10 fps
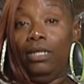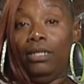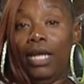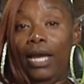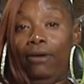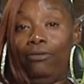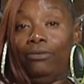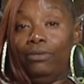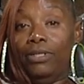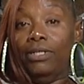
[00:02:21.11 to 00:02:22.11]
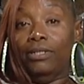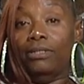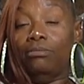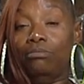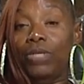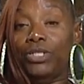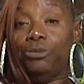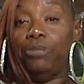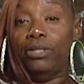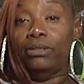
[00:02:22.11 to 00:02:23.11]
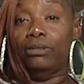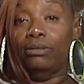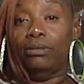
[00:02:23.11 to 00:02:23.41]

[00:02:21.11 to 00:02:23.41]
And now it's much better.